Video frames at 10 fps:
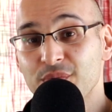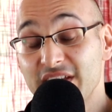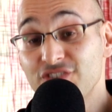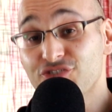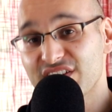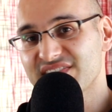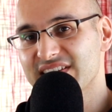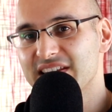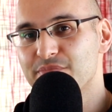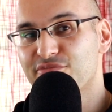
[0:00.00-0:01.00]
so
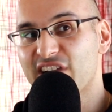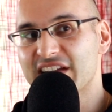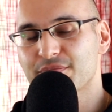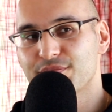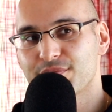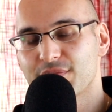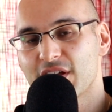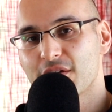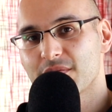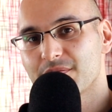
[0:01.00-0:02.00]
interestingly, Brad
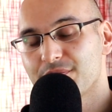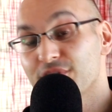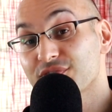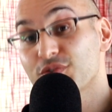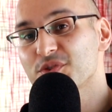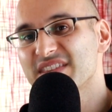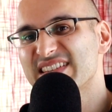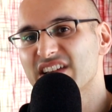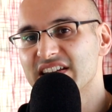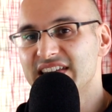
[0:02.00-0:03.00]
puts forward
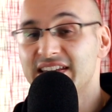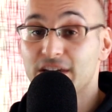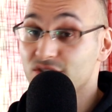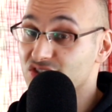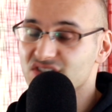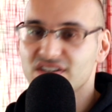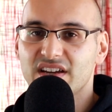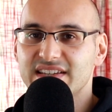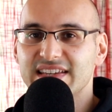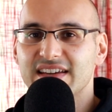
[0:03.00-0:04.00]
this idea, now it's just an
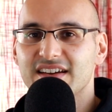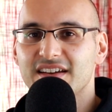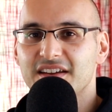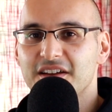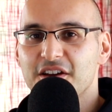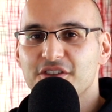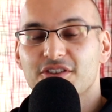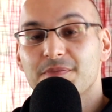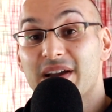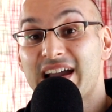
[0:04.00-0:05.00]
idea,
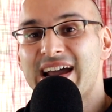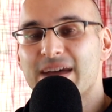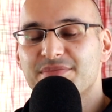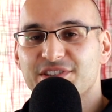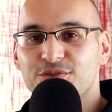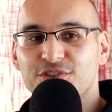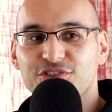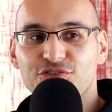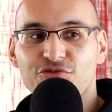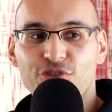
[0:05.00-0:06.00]
that perhaps in order
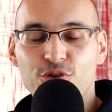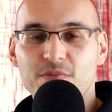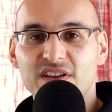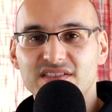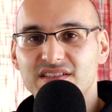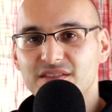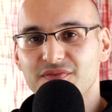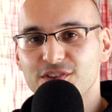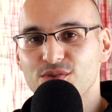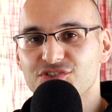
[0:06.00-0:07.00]
to grow muscle in the
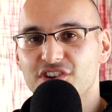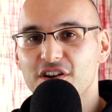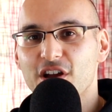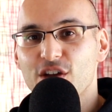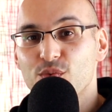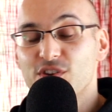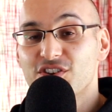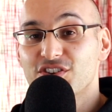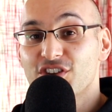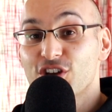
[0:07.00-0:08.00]
future, we
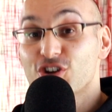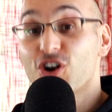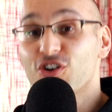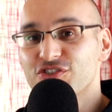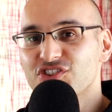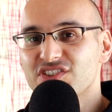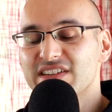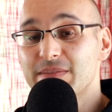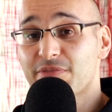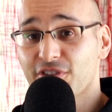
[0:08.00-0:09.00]
could
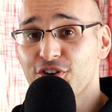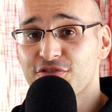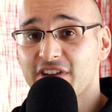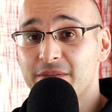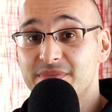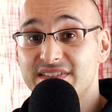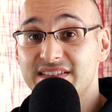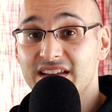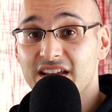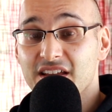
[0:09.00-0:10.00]
consciously program
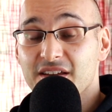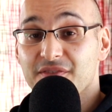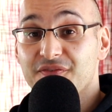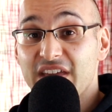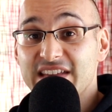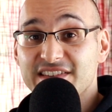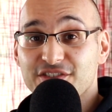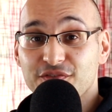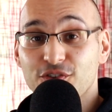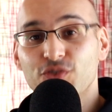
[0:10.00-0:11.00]

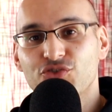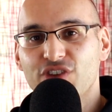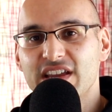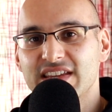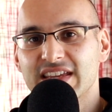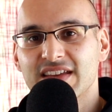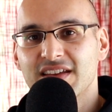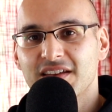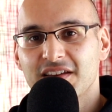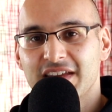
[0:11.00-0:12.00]
phases of non-training
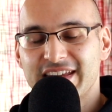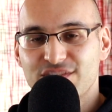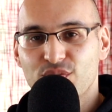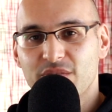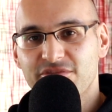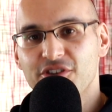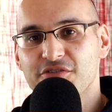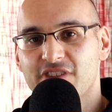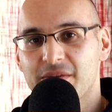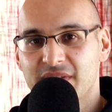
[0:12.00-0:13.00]
into our
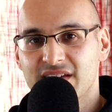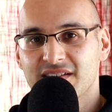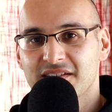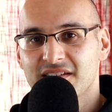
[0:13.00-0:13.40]
programming,